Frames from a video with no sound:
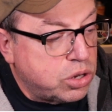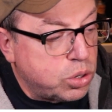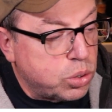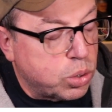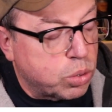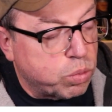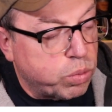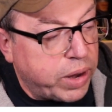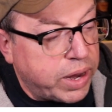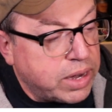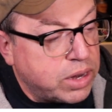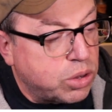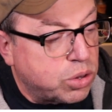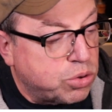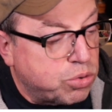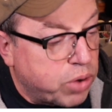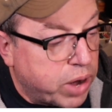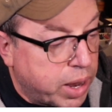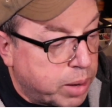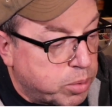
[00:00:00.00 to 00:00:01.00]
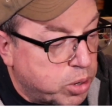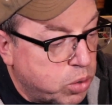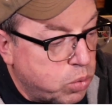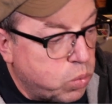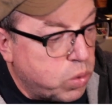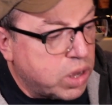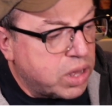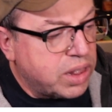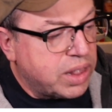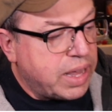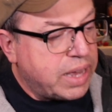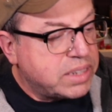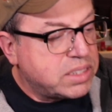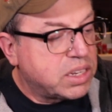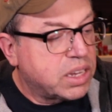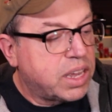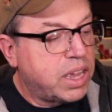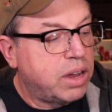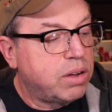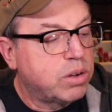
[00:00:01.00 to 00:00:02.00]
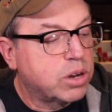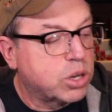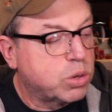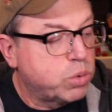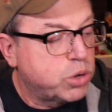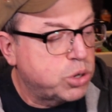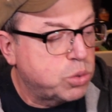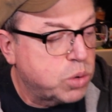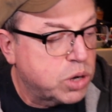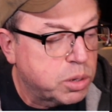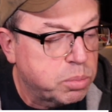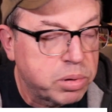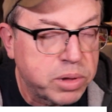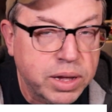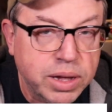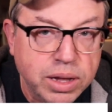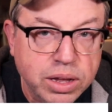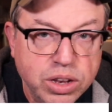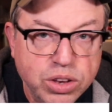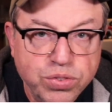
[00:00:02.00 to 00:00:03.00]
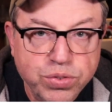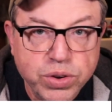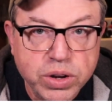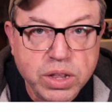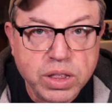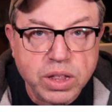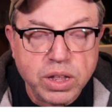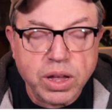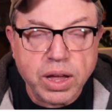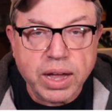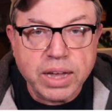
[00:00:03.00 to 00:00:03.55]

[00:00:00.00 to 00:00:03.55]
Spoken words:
do a radio drama, what classic character would you want to play? It's funny that you